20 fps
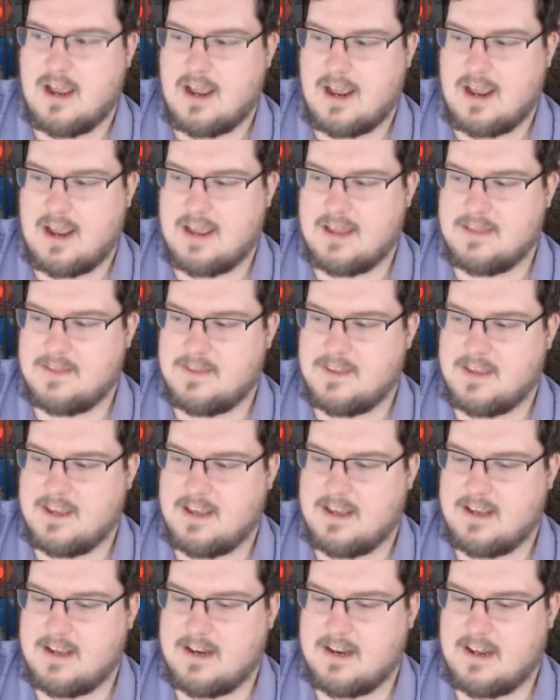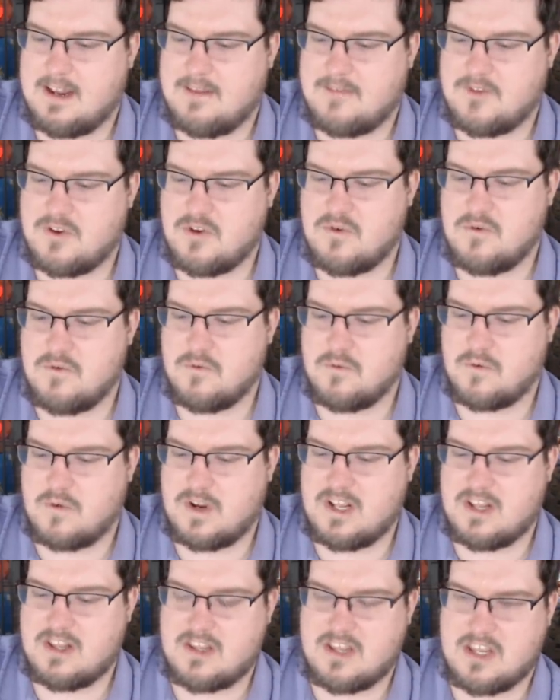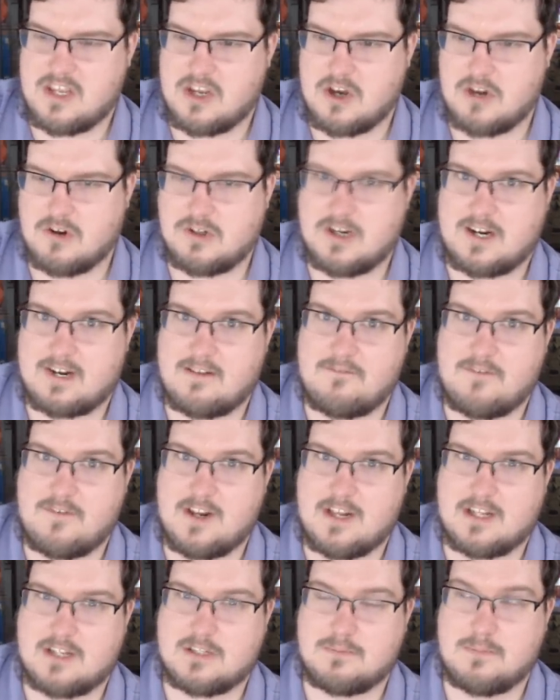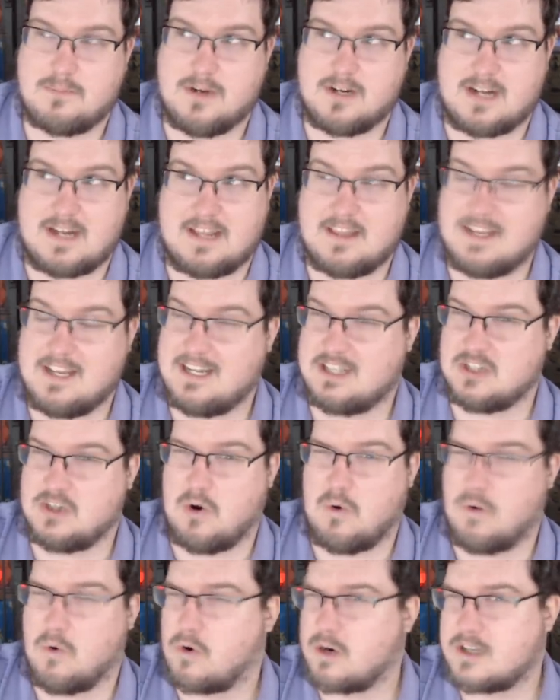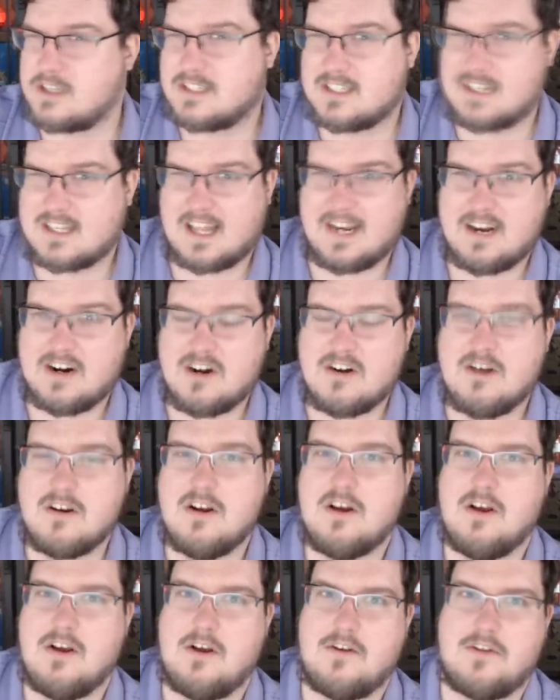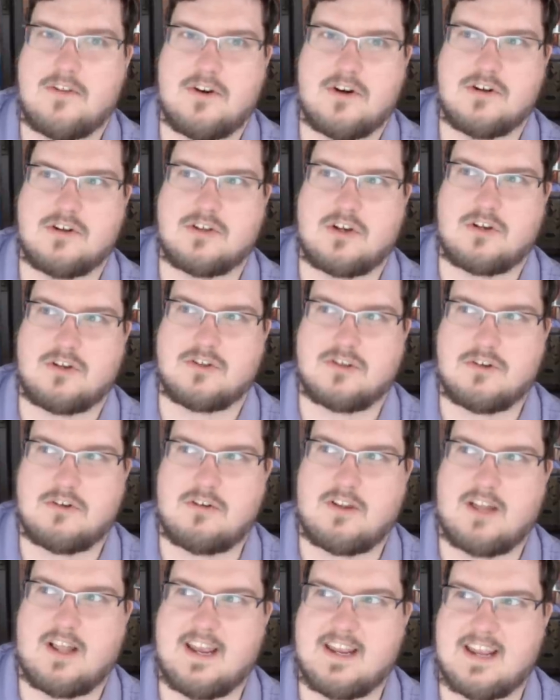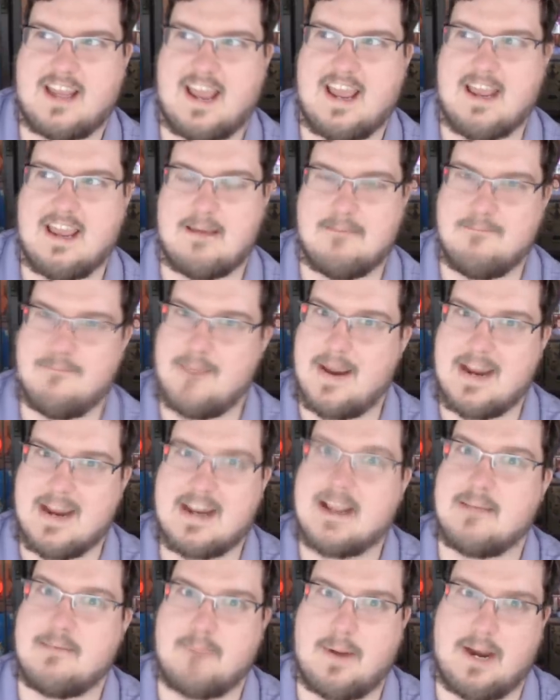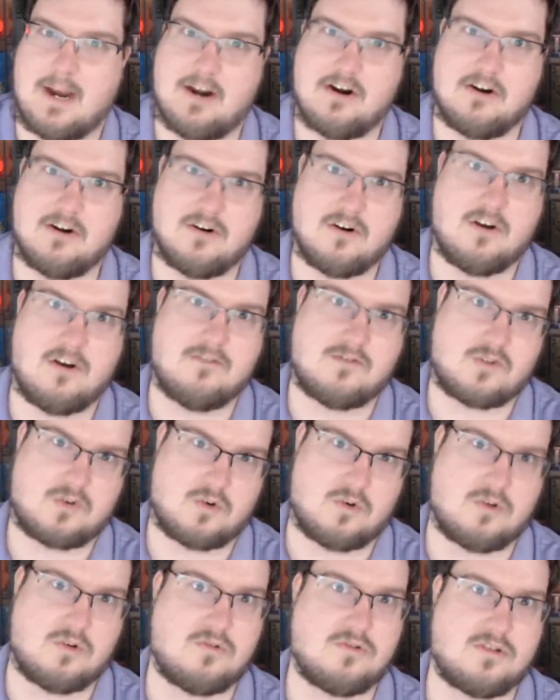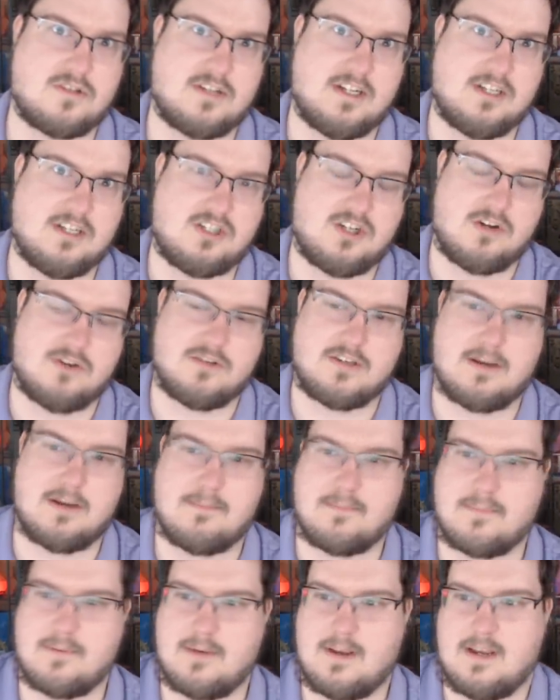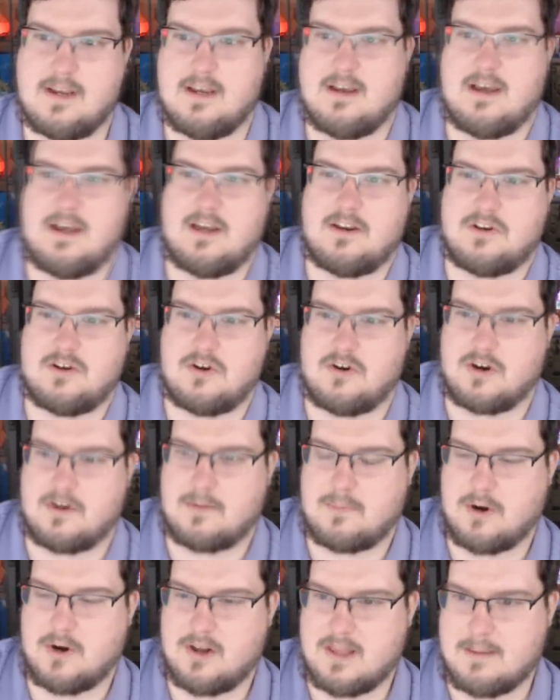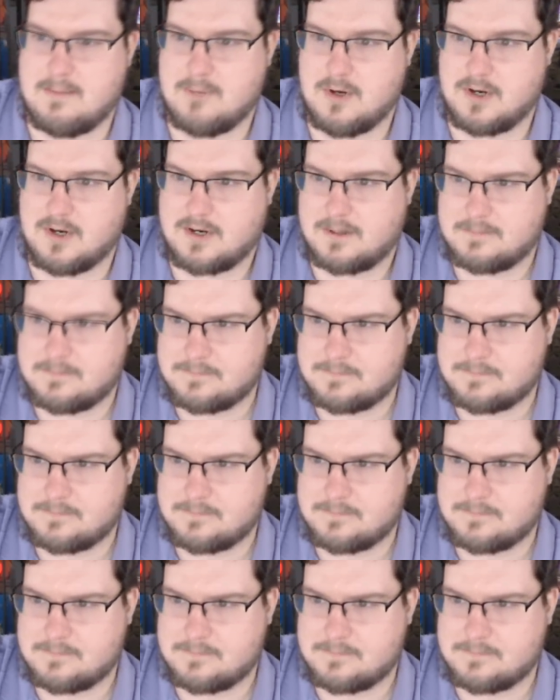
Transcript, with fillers: And then if you read the Gotrek and Felix book, I think it's Orc Slayer, there's also like a mating pair of trolls that shows up during a part of that book.